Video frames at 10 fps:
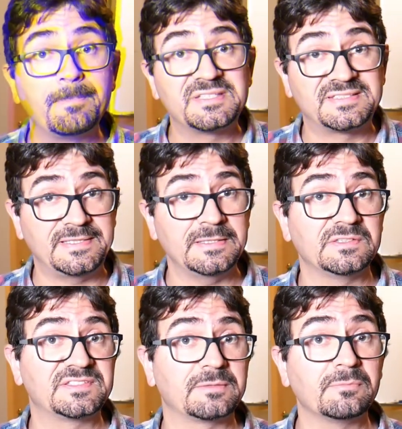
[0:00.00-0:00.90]
But
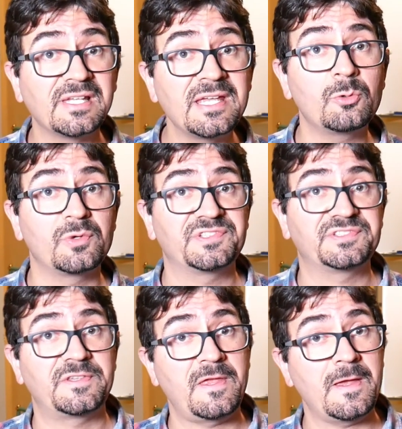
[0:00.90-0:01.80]
still, some
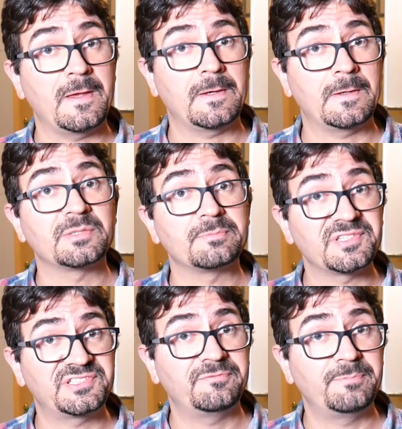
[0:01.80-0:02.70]
linguists think there
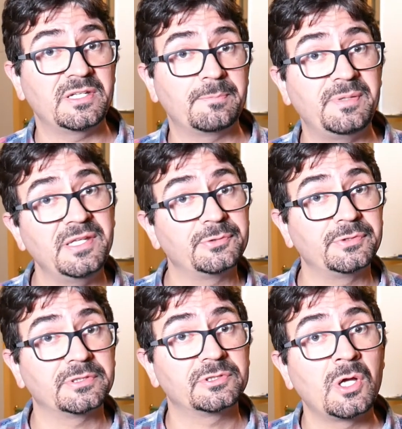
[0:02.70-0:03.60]
must have been a
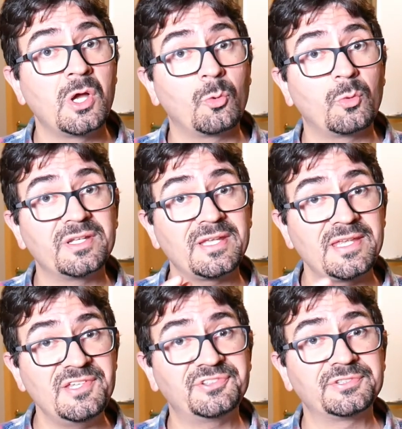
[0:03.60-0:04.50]
period when
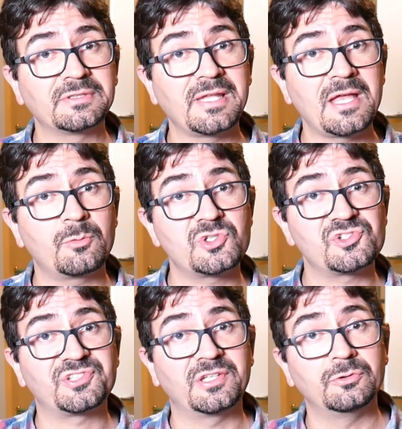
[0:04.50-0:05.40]
Eastern
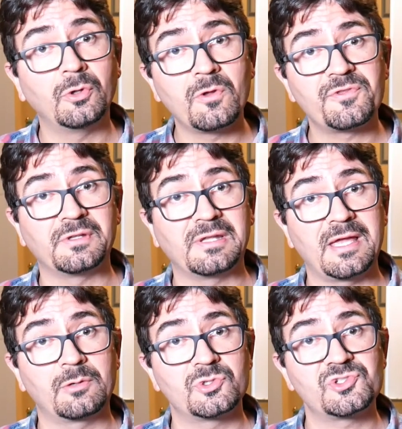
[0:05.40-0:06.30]
languages and Northern
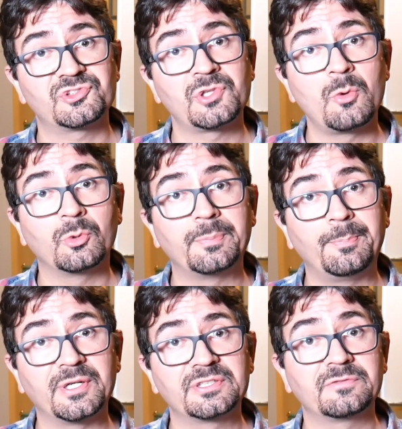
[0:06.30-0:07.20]
languages were
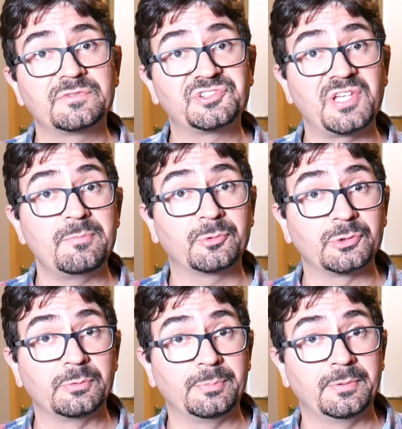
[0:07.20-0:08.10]
part of the same
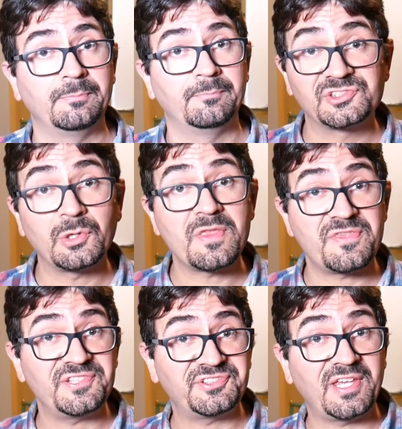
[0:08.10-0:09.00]
group. So in
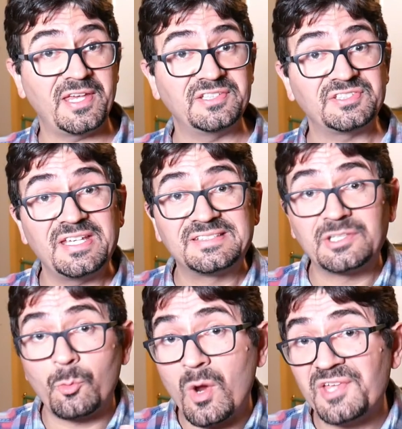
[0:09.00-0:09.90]
this case, it's
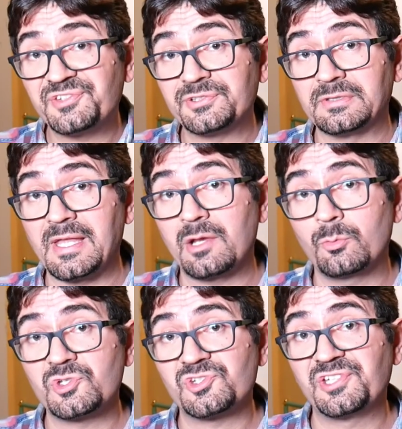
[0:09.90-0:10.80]
the Western
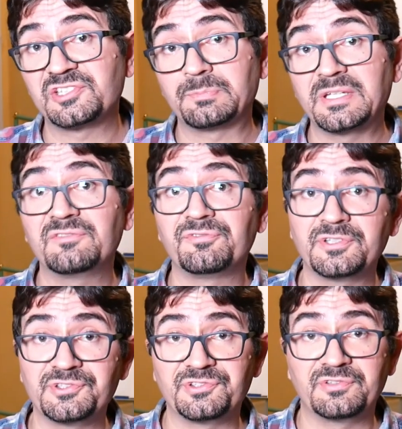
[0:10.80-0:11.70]
languages that split
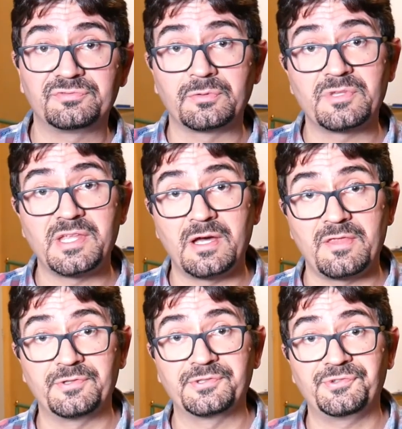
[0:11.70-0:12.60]
first from the
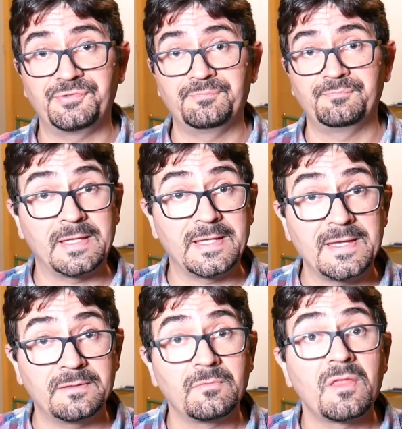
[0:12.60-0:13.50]
others.
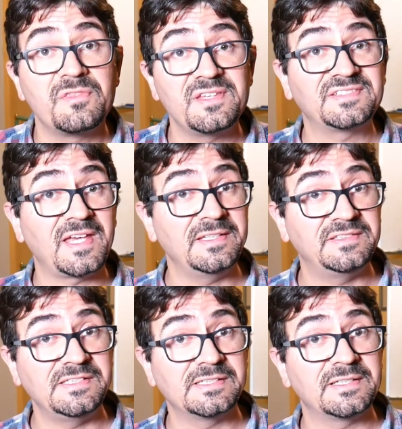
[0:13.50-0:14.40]
Again, this
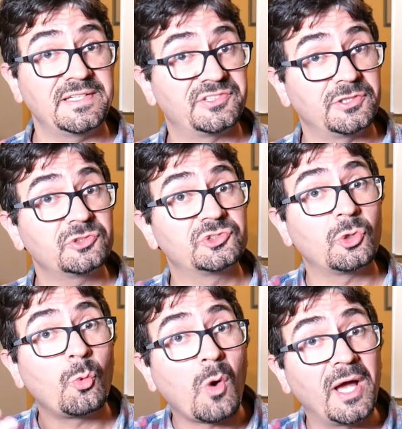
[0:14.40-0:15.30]
idea is not
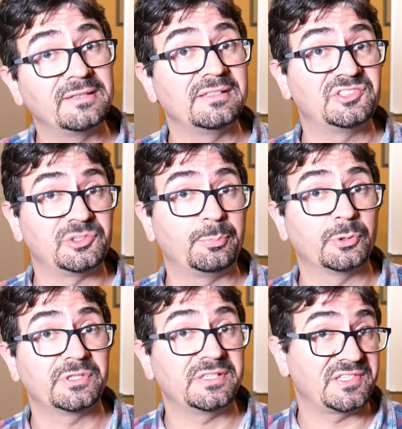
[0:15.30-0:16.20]
so widely
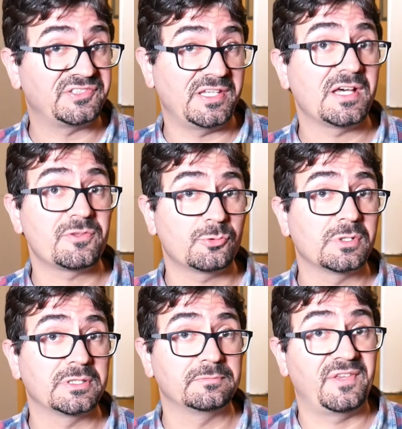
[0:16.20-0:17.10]
supported as the other
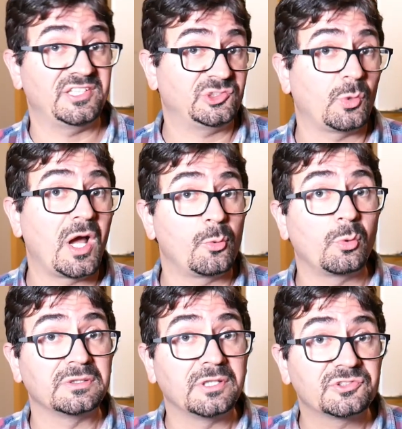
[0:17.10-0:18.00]
one. That's why we
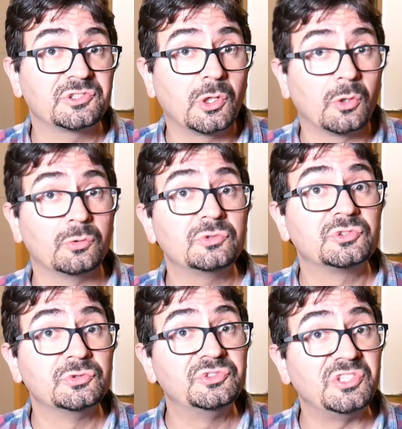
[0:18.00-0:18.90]
will not go
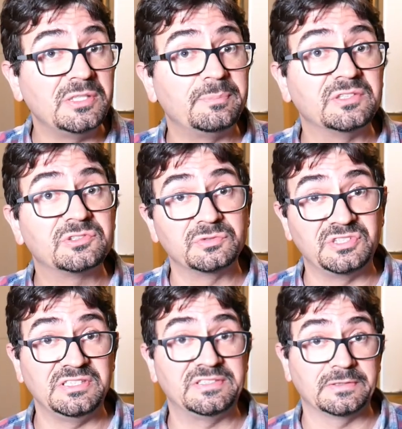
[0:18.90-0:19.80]
too deep into
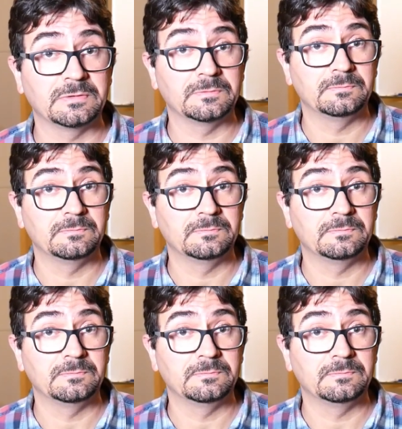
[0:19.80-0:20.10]
detail.